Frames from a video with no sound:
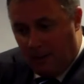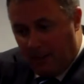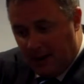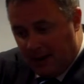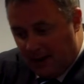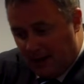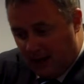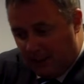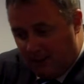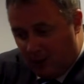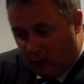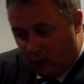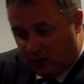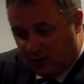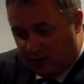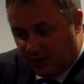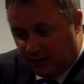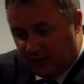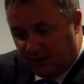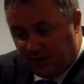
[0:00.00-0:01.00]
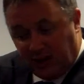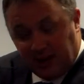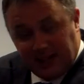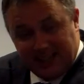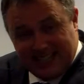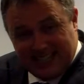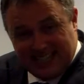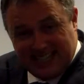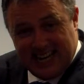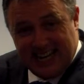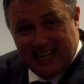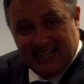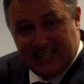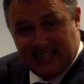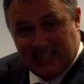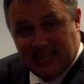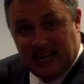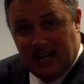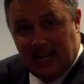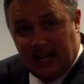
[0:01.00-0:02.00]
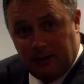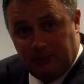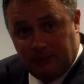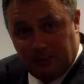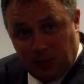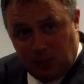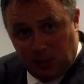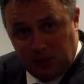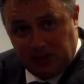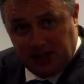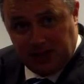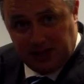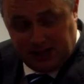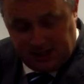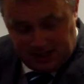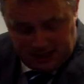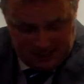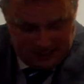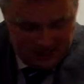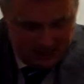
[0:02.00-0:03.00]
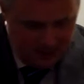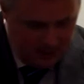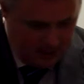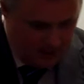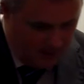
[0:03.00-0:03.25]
building a Book Yourself Solid sales cycle process,